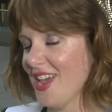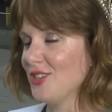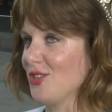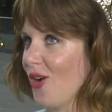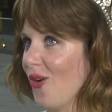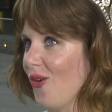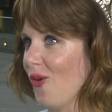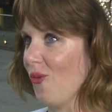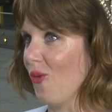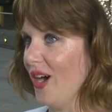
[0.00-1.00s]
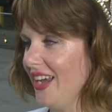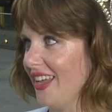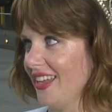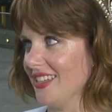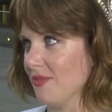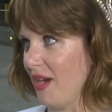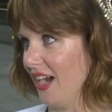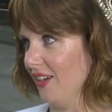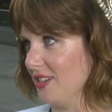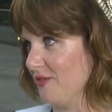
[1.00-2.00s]
So what is a
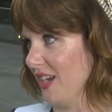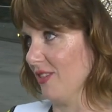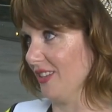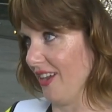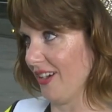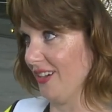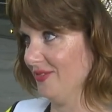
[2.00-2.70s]
pirate's favorite letter?